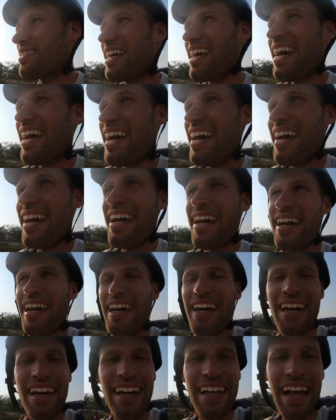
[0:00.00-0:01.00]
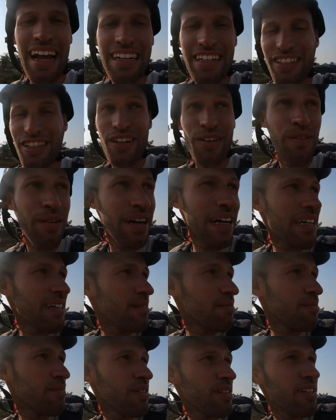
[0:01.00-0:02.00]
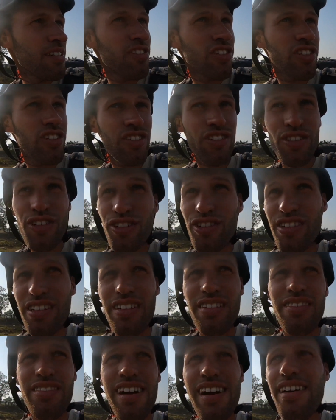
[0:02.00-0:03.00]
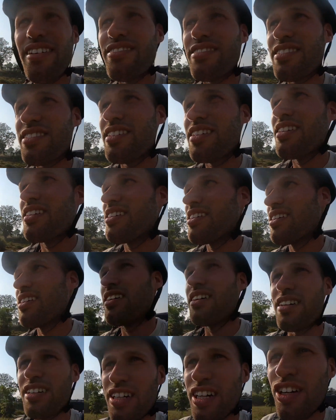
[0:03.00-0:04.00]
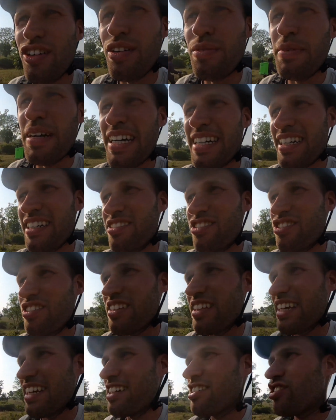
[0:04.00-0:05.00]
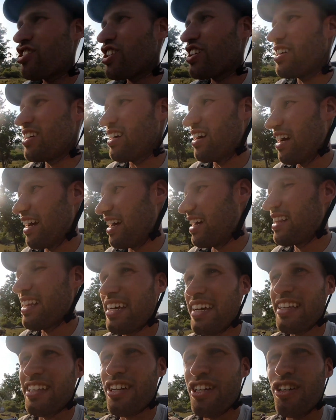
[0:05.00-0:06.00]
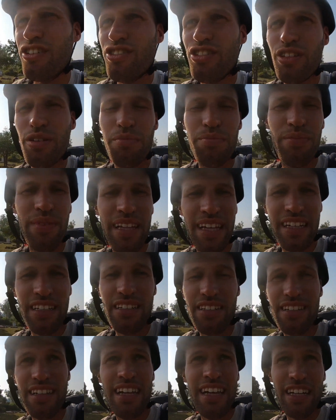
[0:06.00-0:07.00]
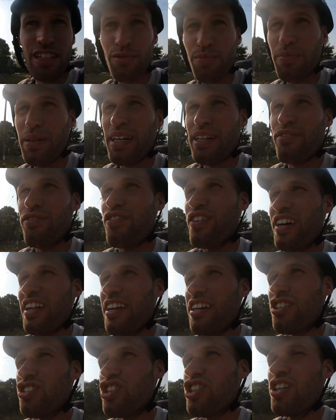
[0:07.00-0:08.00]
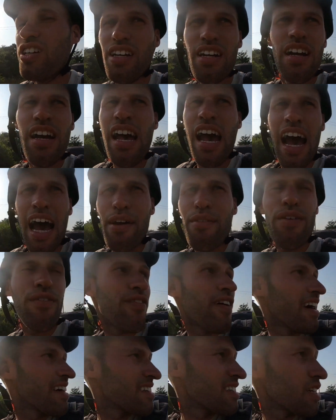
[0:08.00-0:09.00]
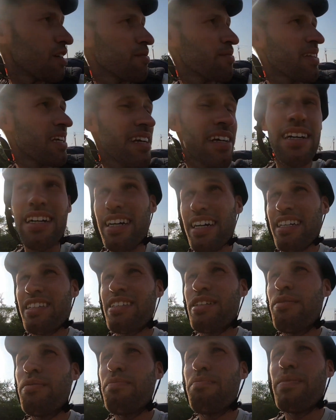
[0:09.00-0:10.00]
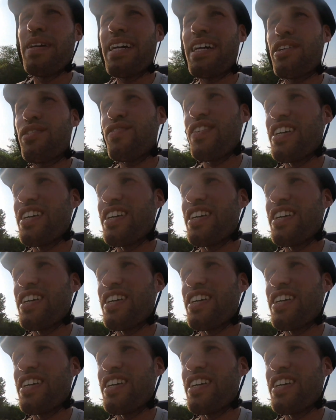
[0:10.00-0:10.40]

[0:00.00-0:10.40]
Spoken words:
And I don't know where, but just scooter around. Going back into the nature and then go to the next big village. I will find something. It's the biggest